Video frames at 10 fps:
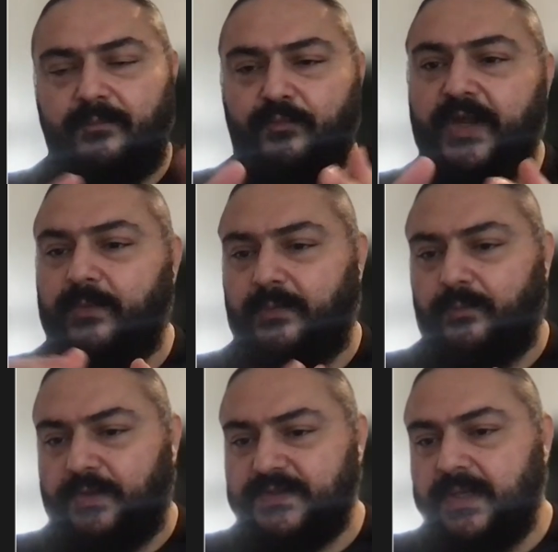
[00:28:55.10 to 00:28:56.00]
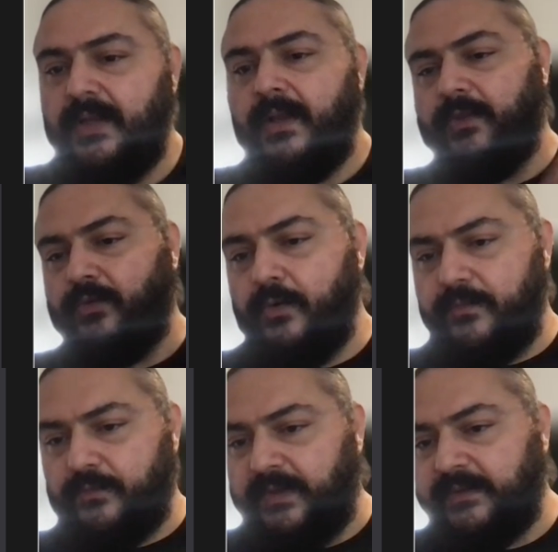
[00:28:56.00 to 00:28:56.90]
break between words. And you go
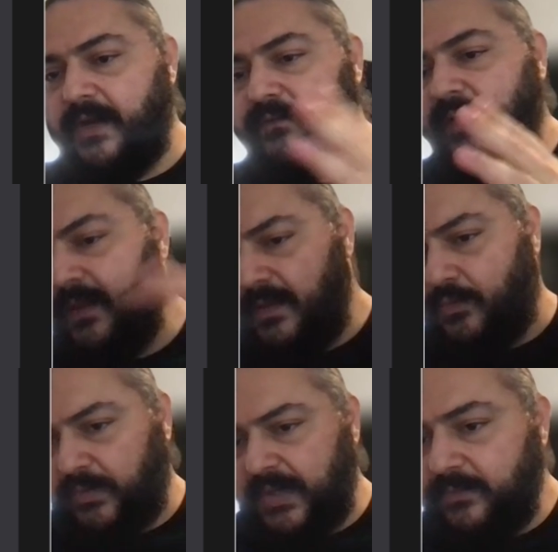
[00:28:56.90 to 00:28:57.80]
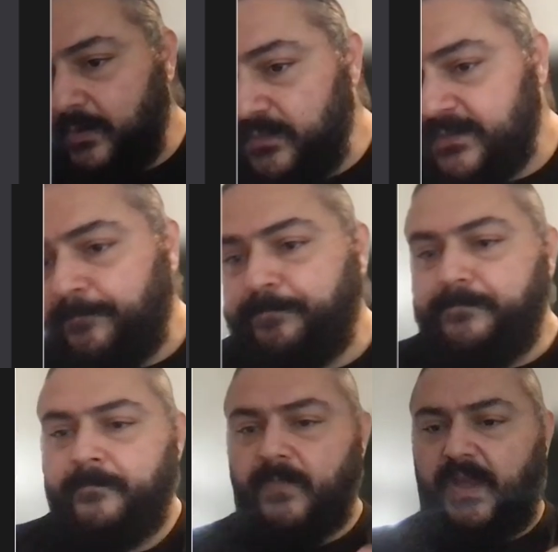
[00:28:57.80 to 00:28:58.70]
through the entire file and you count those,
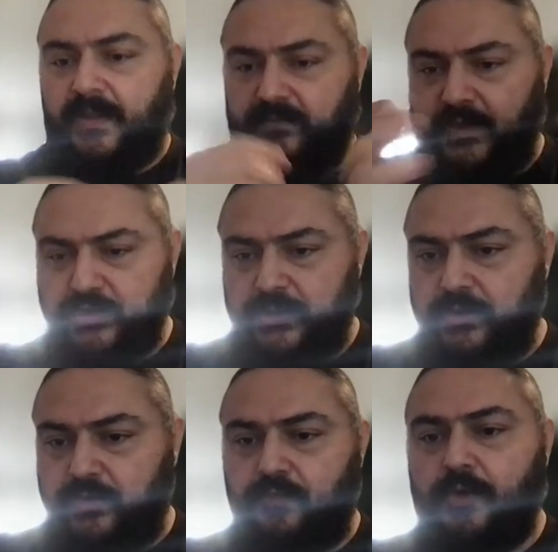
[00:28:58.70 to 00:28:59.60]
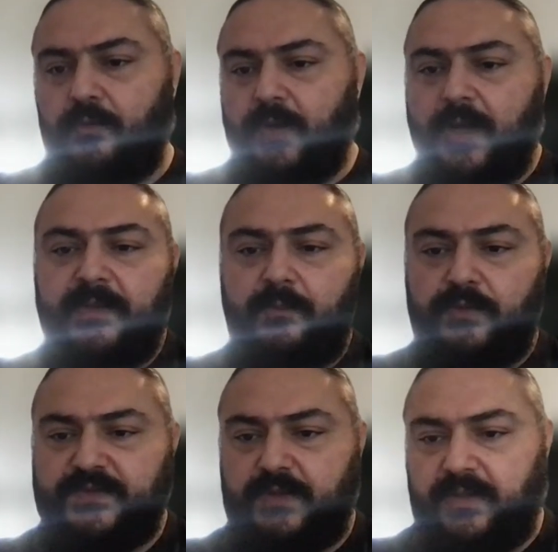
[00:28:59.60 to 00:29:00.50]
and eventually you know how many
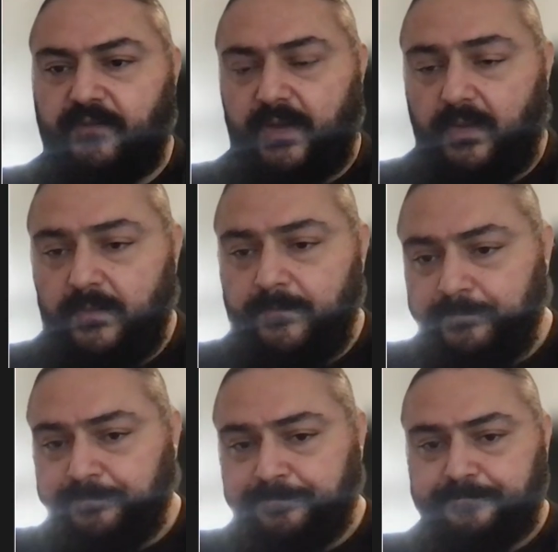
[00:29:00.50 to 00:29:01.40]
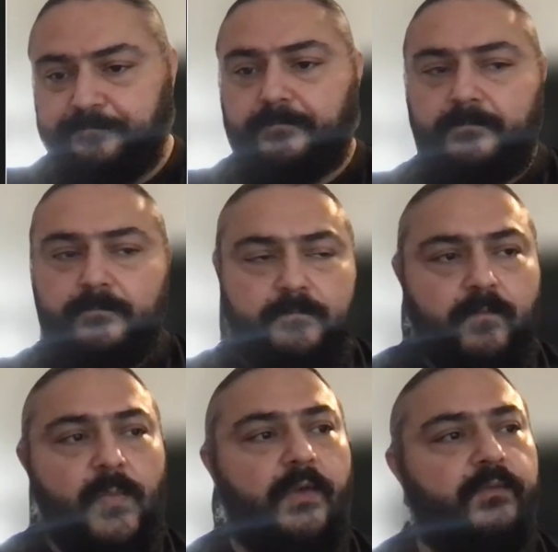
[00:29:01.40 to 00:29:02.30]
words there are in the file.
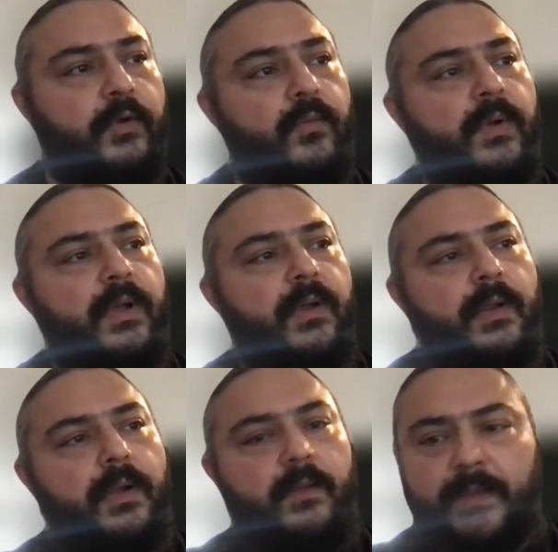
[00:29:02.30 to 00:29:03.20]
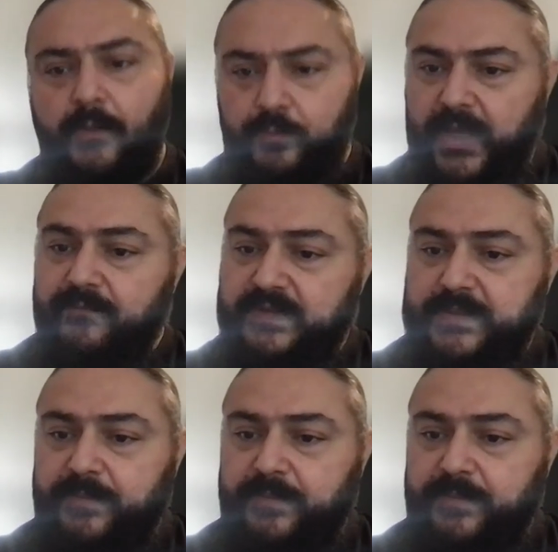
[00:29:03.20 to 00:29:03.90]
So now that we have this